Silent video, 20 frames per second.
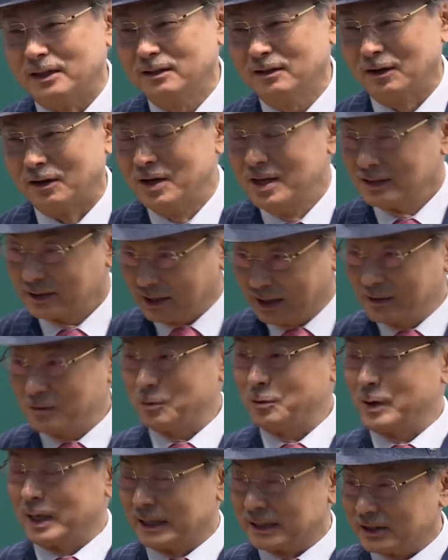trust
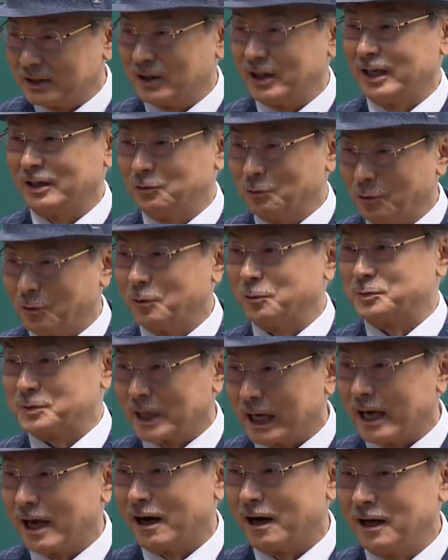anyone, then you can't
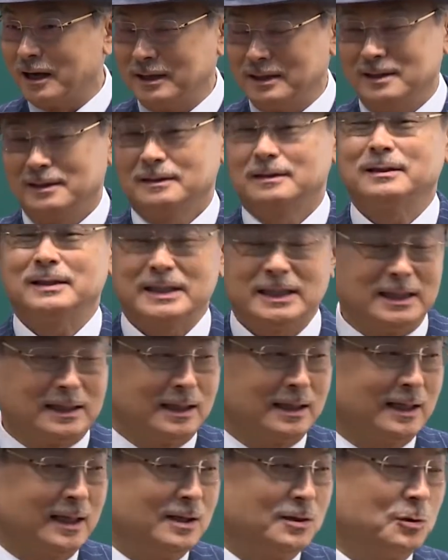succeed either.
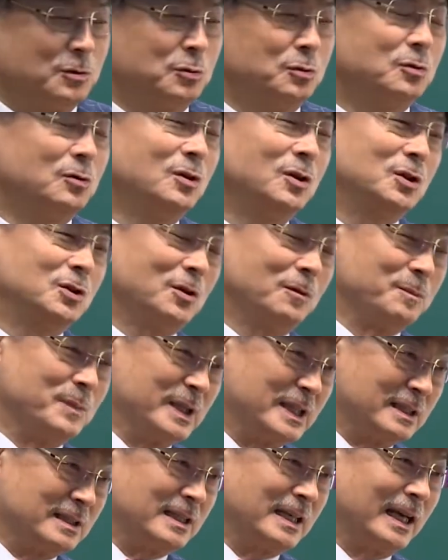Actually, you need to
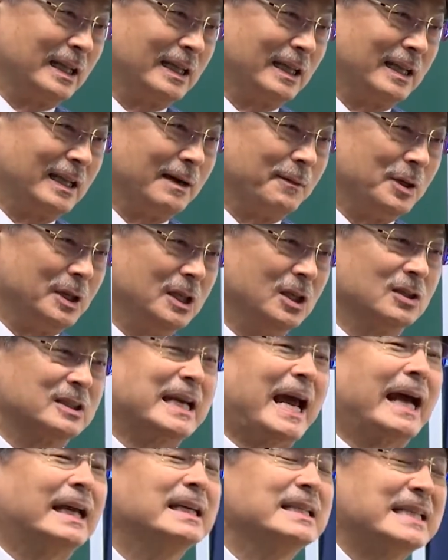trust
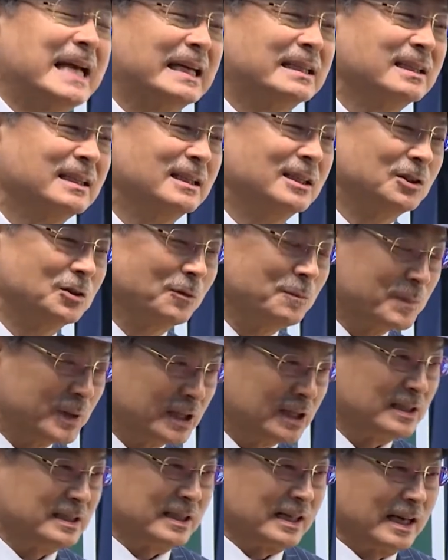yourself first.
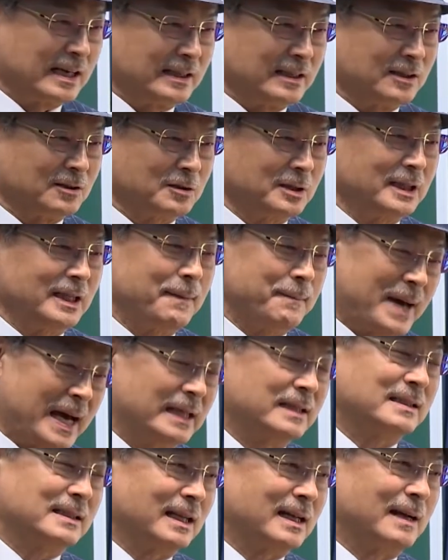A lot of people,
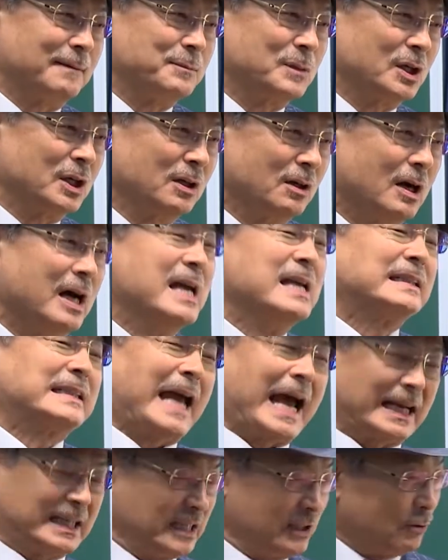unfortunately,
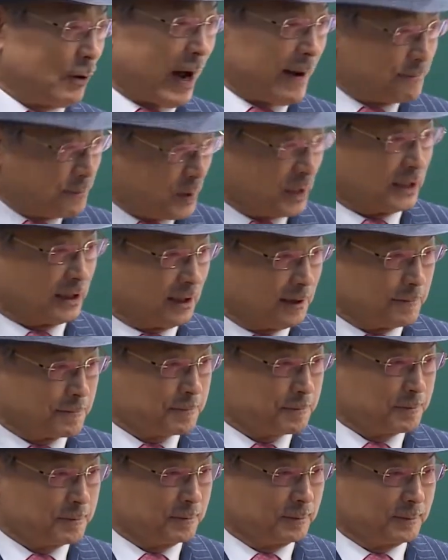don't trust themselves.
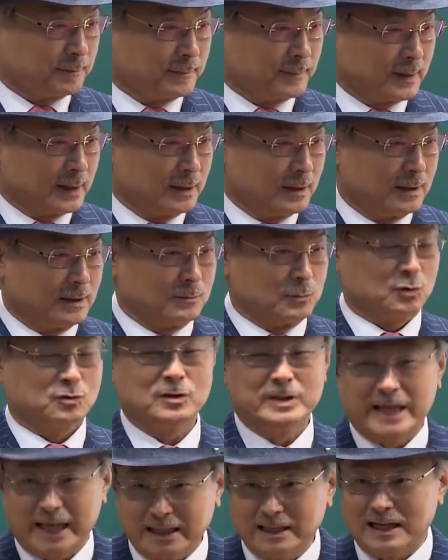What
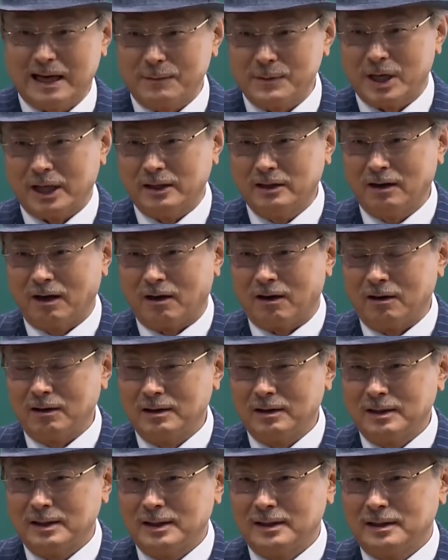I'm trying to say here
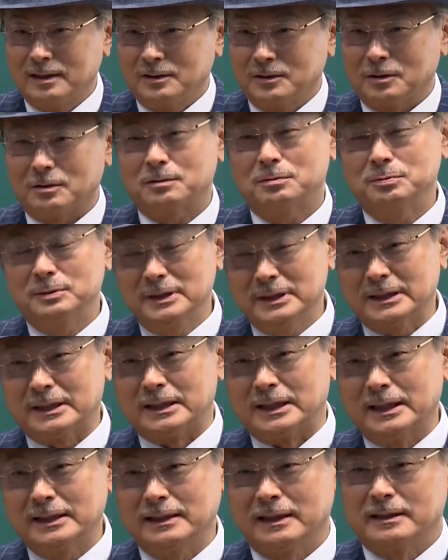
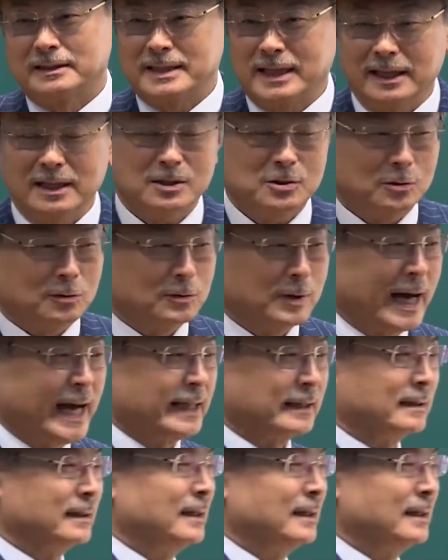is that all of you